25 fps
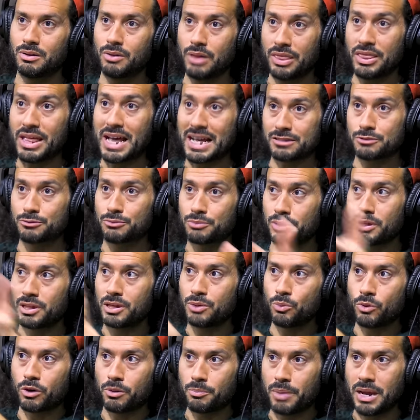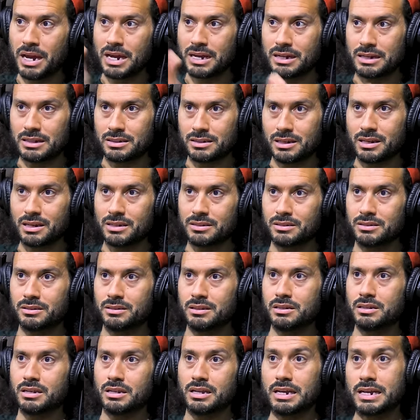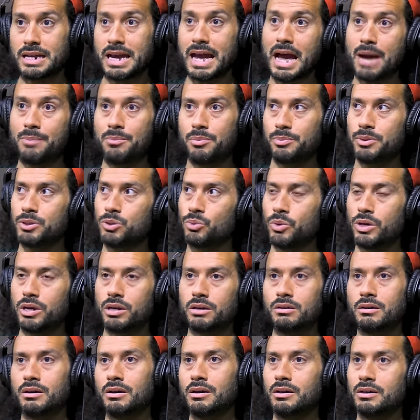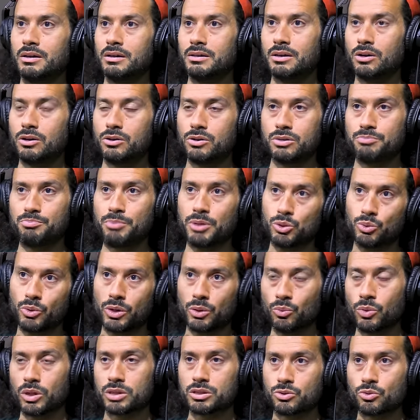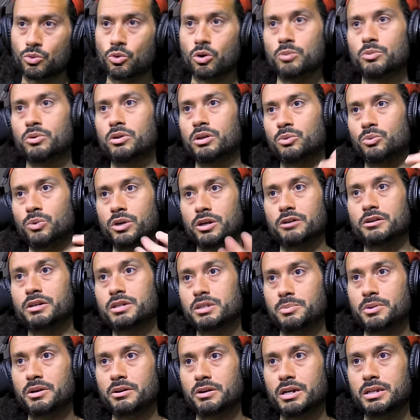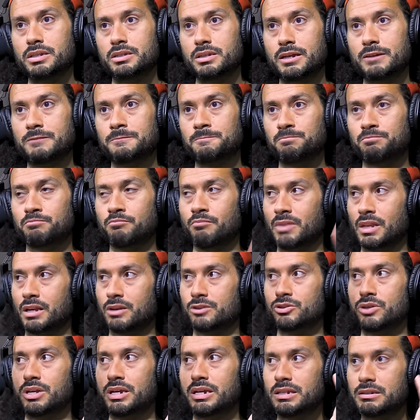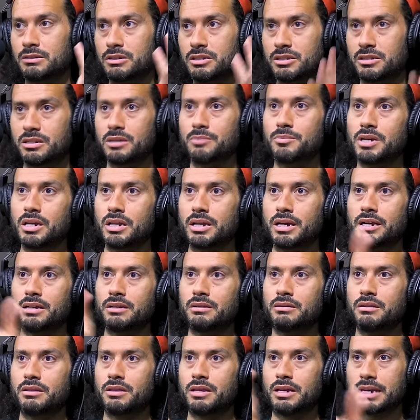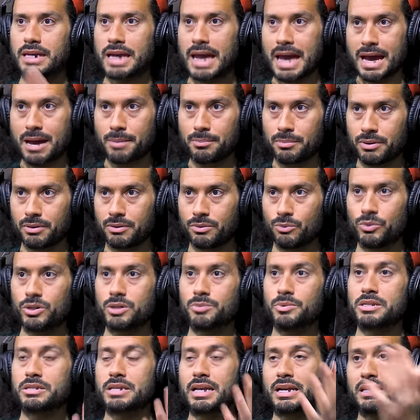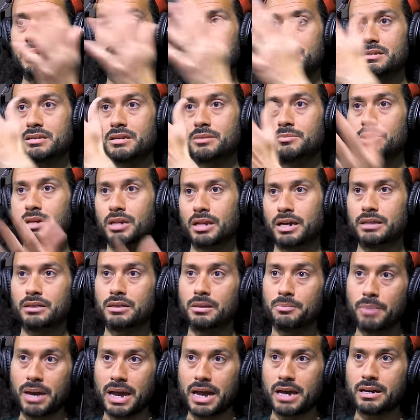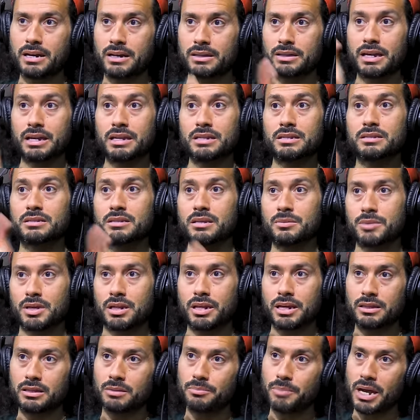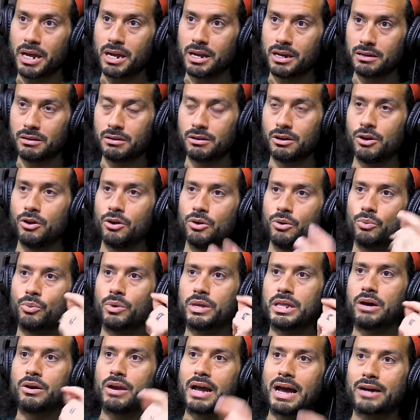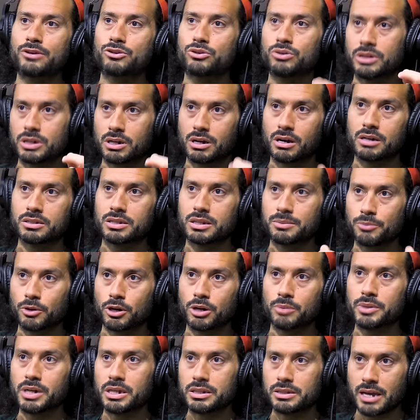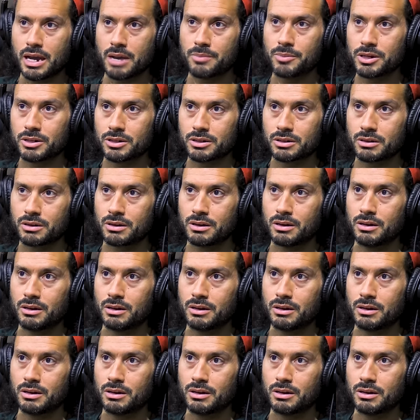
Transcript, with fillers: And that's really where pain exists, is in the gap between between what's normal and what you're experiencing. So they can simulate the gap, which means they can simulate the panic, they can simulate the pain without actually causing permanent damage.